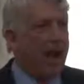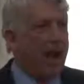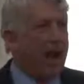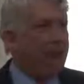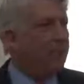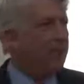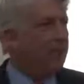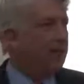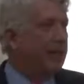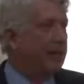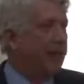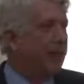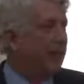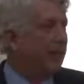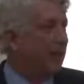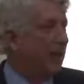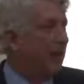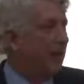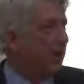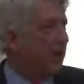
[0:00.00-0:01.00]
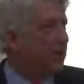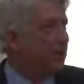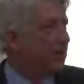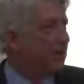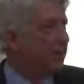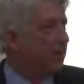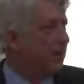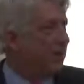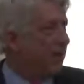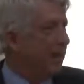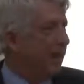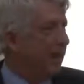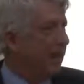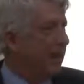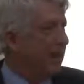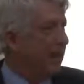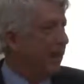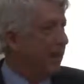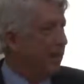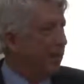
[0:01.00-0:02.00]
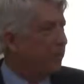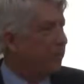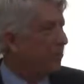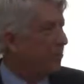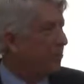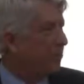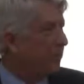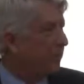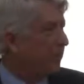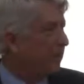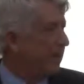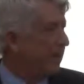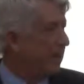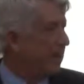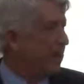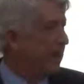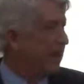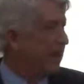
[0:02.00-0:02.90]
I believe the law should be there to help people and to